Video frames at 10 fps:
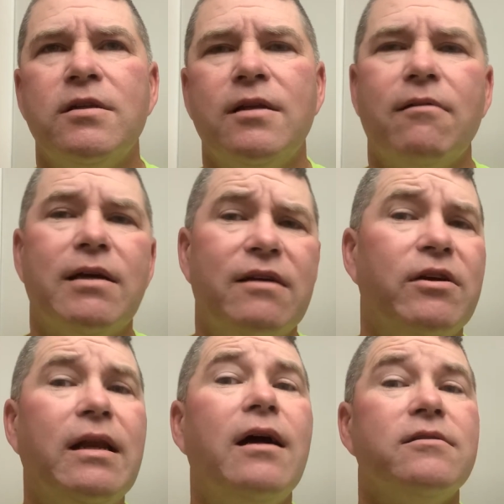now I have a
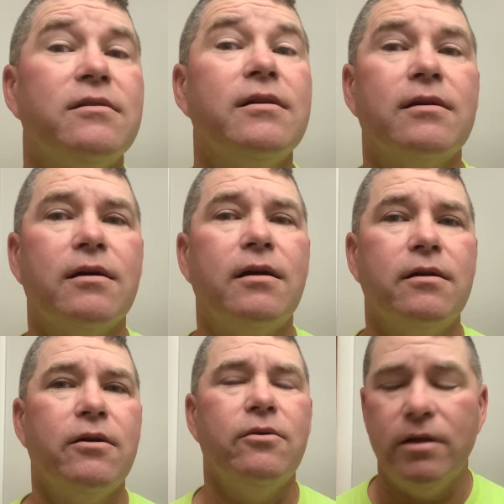non-stick kind of
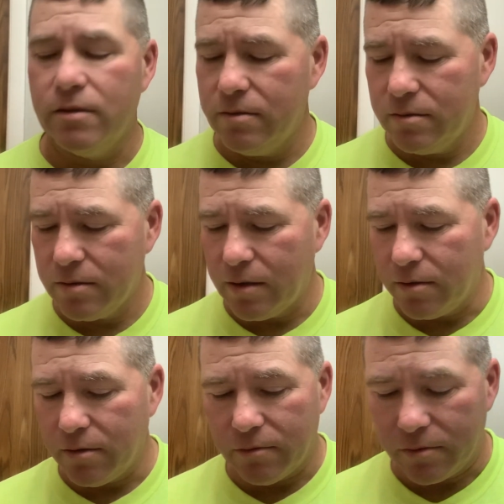coating kind
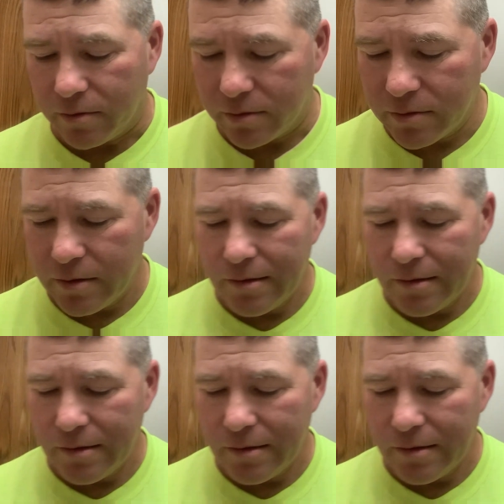of going on.